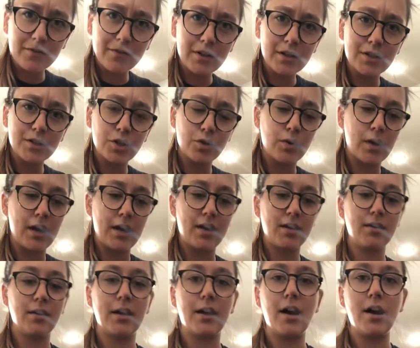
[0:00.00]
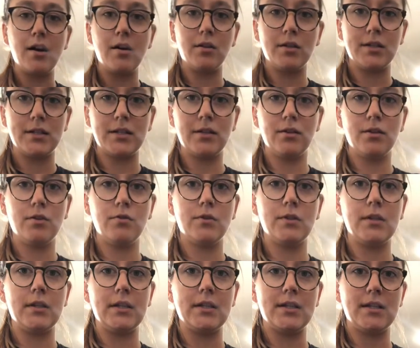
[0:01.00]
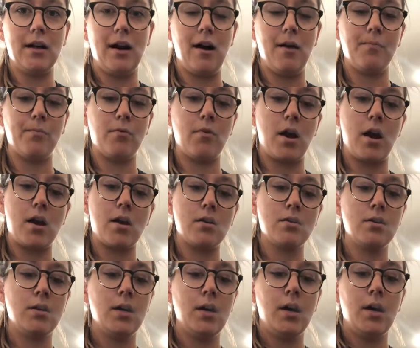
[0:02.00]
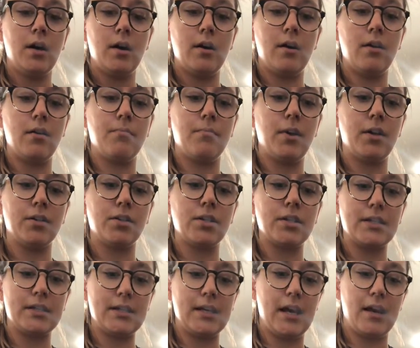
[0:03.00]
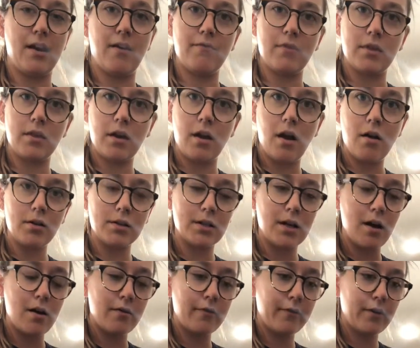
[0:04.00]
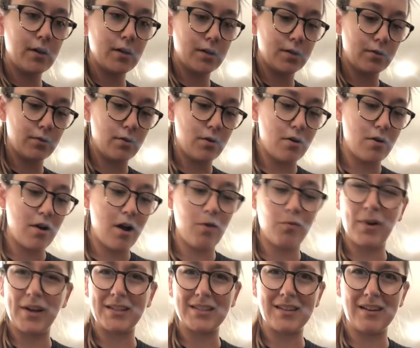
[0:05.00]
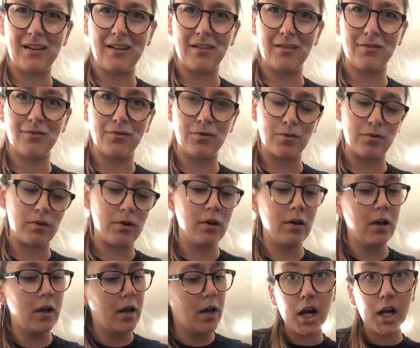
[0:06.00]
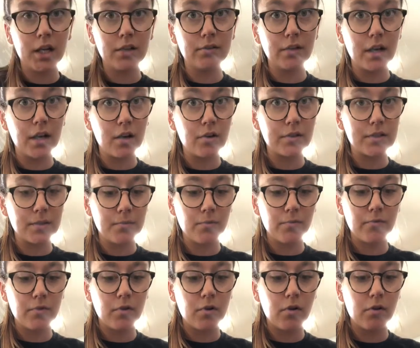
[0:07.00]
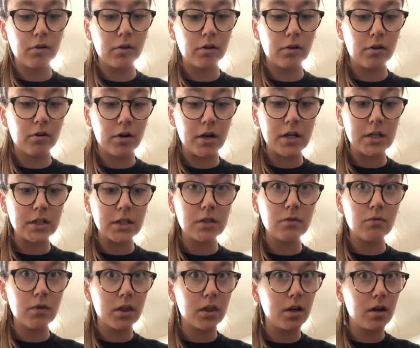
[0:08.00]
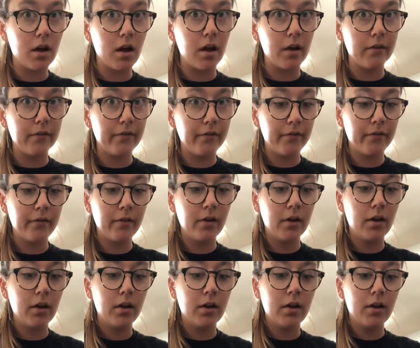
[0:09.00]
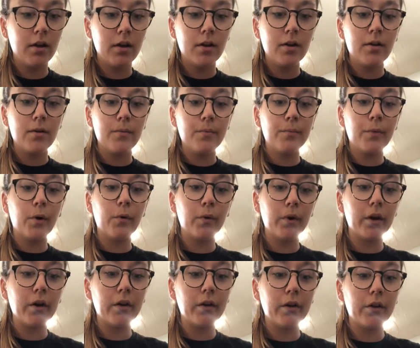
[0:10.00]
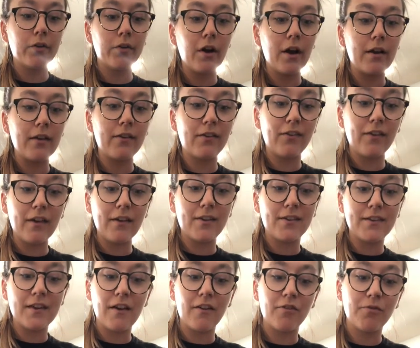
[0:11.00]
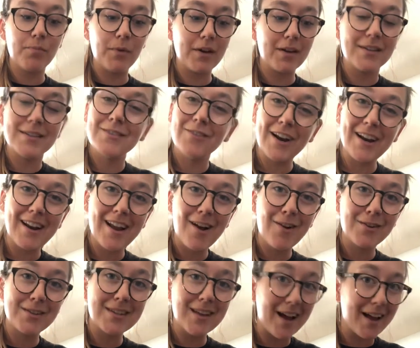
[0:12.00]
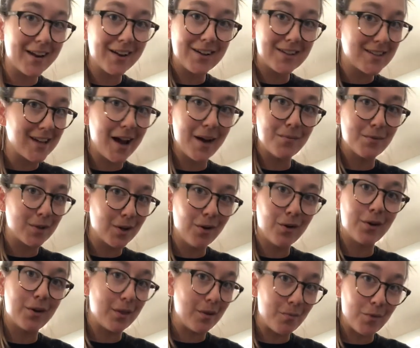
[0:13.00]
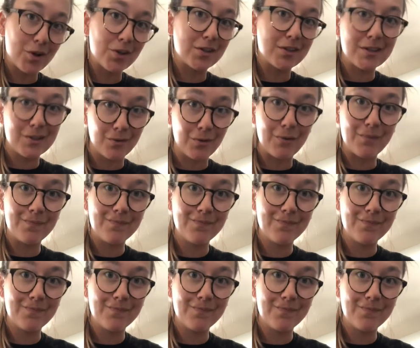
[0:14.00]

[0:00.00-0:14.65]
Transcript: it as you can. Like, I'll still use this top ring. I'll just take everything else out of it so that you're not wasting any food. All right, I know some of you go a little crazy with the knife, but we're gonna try to stay safe because right now is not a good time to go to the emergency room.